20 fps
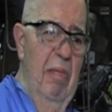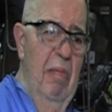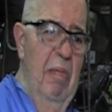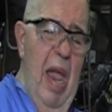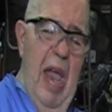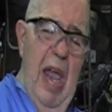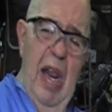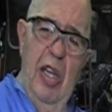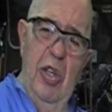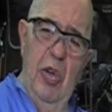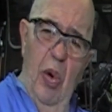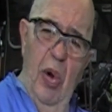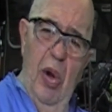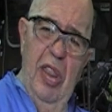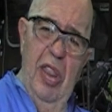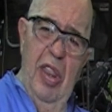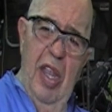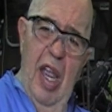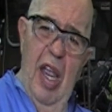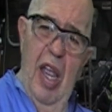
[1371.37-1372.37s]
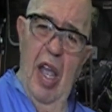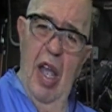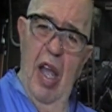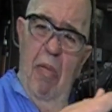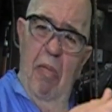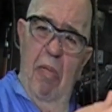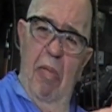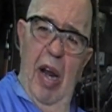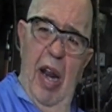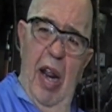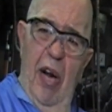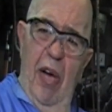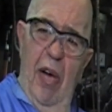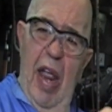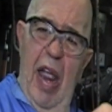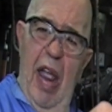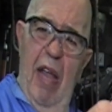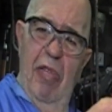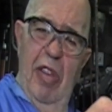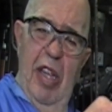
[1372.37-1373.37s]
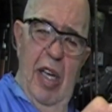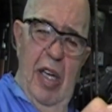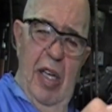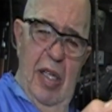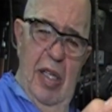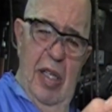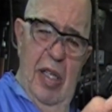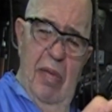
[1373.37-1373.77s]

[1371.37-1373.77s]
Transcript: mandatory thing, but I don't have the